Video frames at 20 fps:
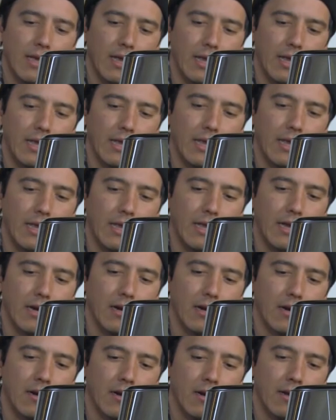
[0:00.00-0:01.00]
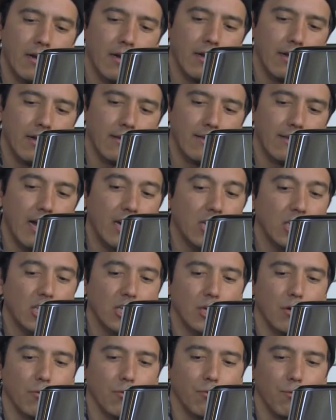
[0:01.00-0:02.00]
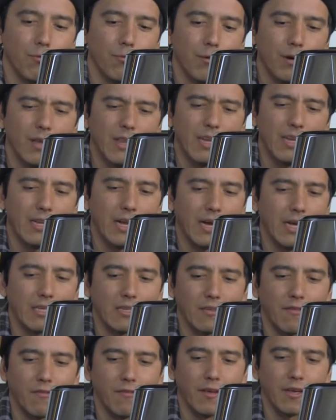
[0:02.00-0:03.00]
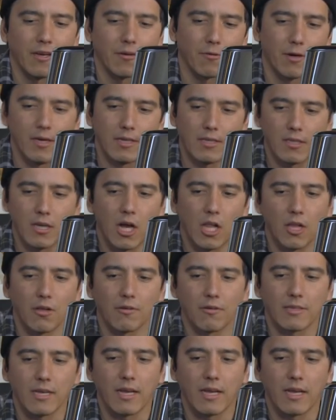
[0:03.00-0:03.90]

in here. It's actually a really nice fit, great tolerance.